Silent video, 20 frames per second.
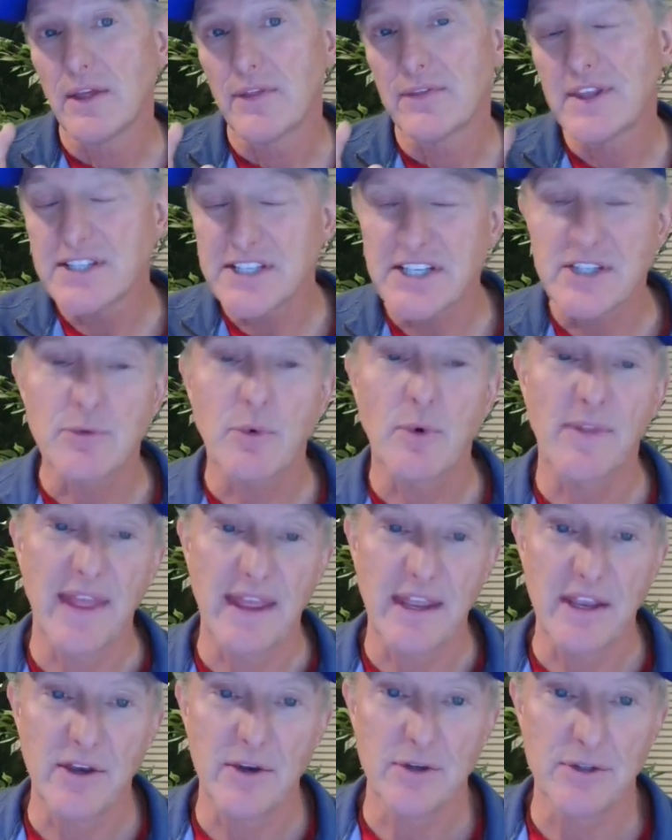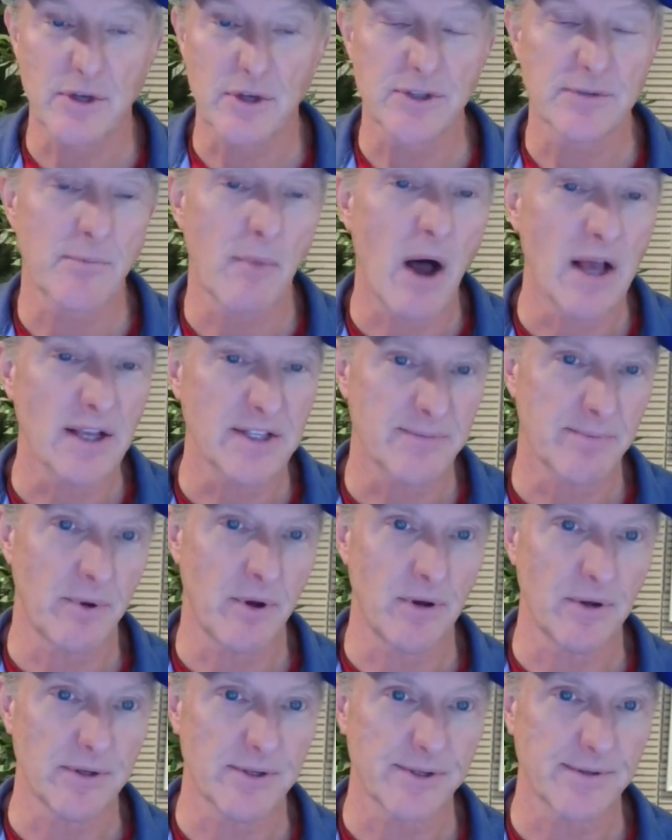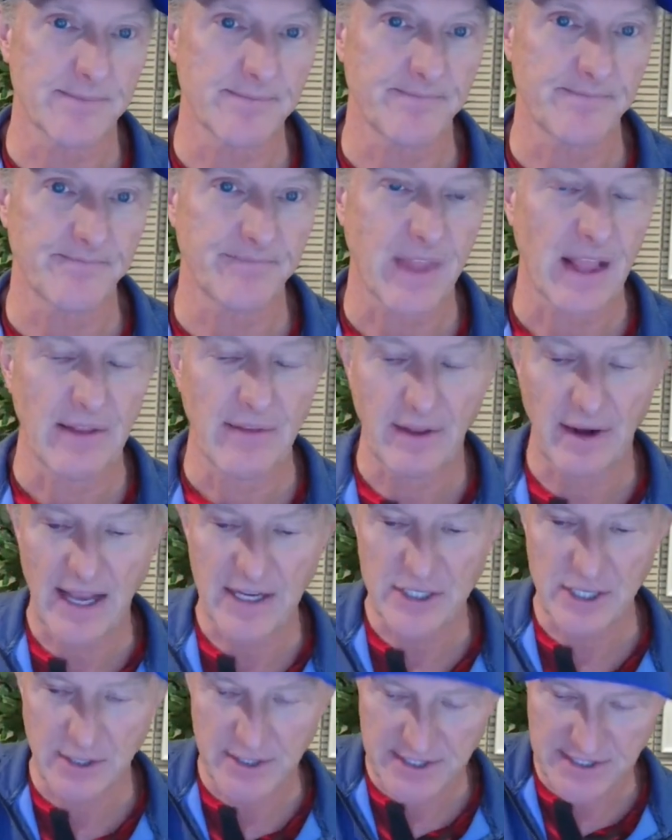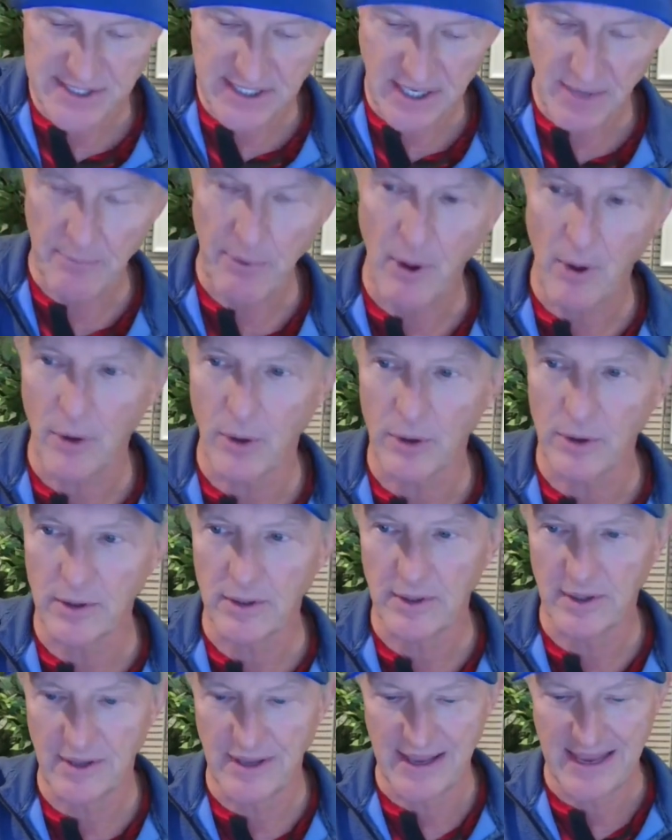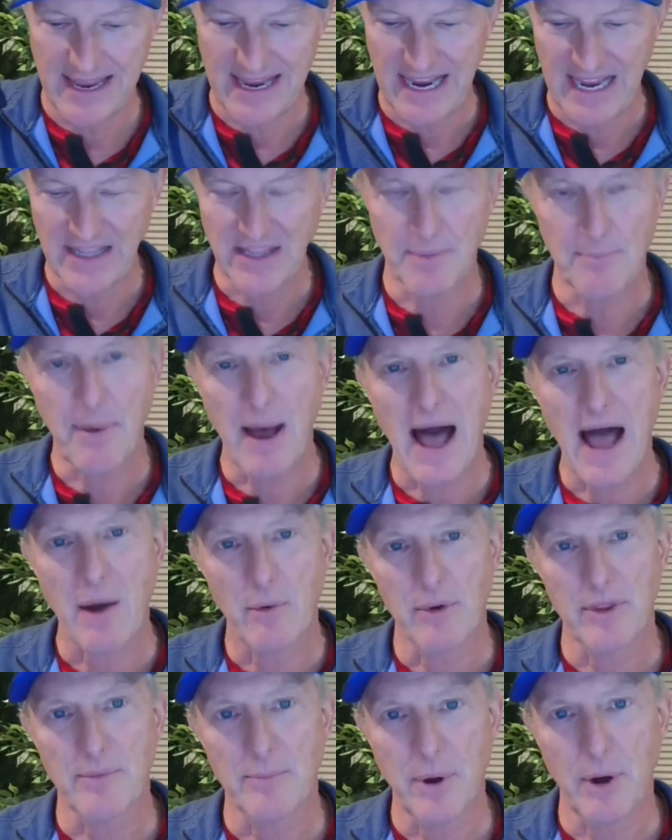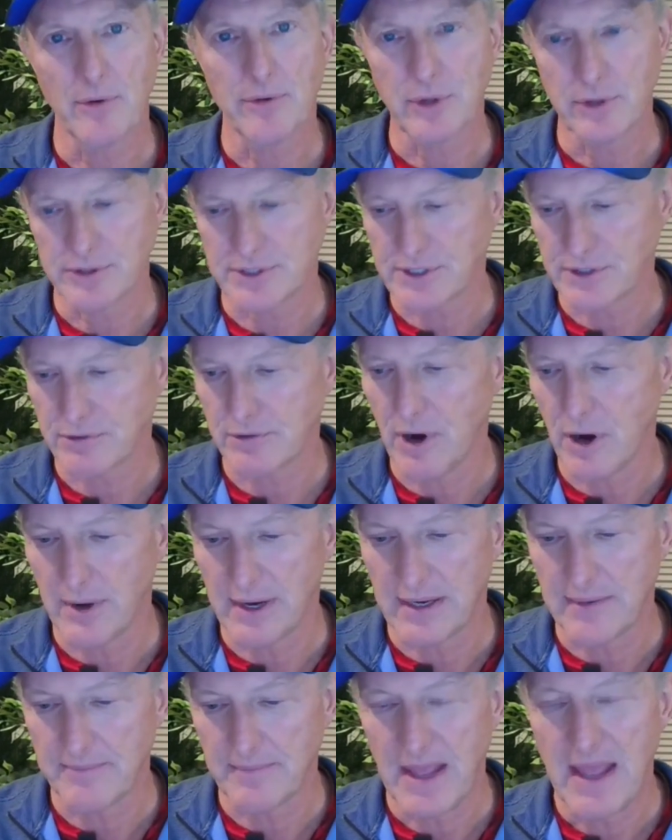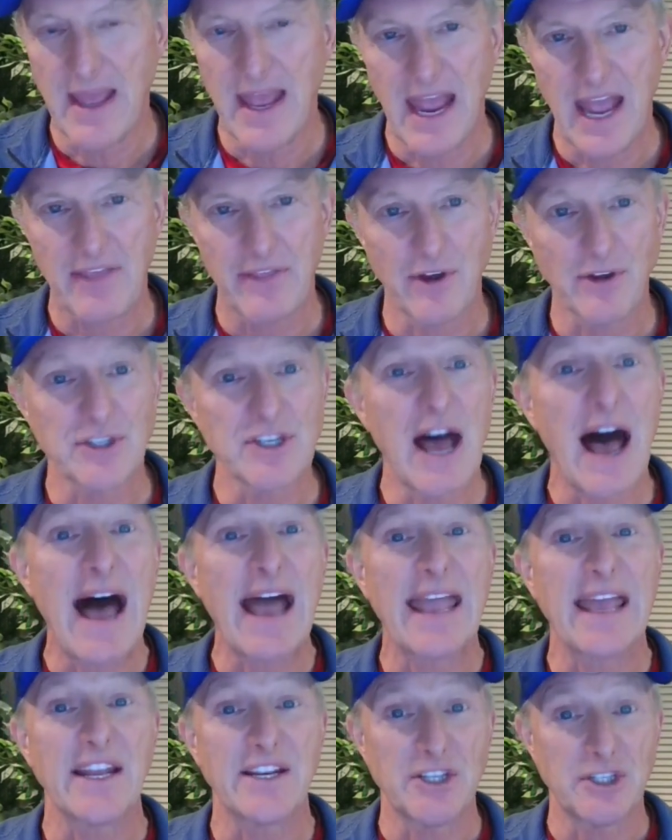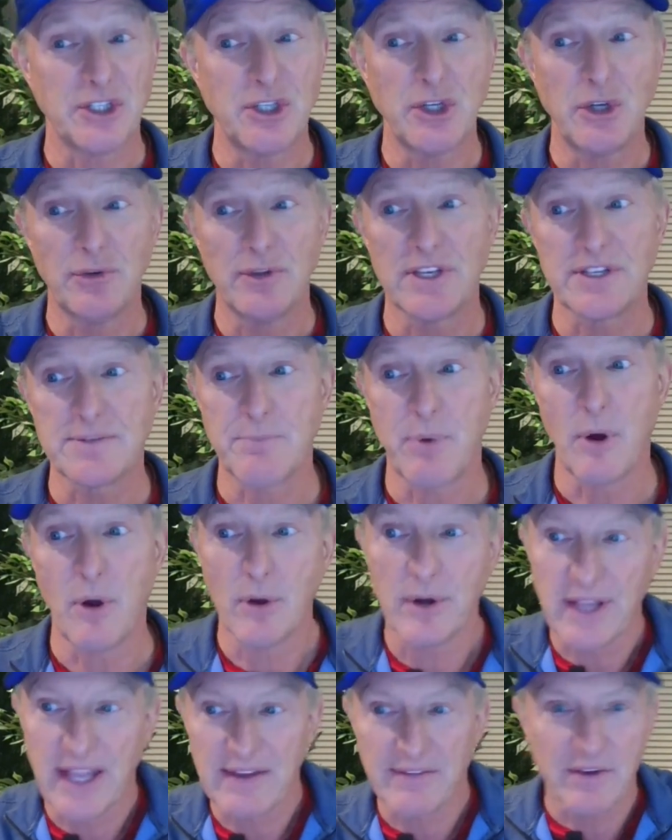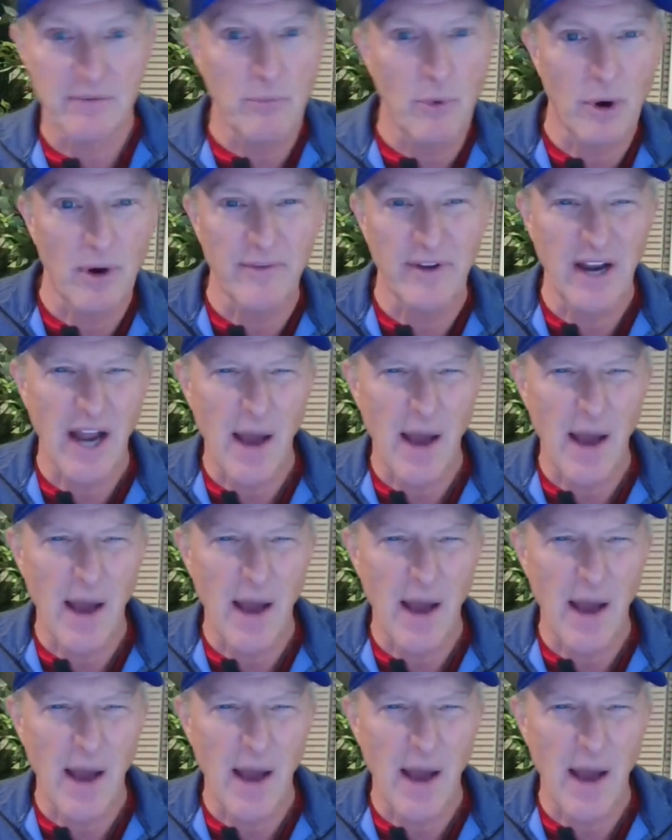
this is where they use those moss poles they'll actually stick a pole in the pot where the pothos is growing and they'll tie it to this pole to give it more of an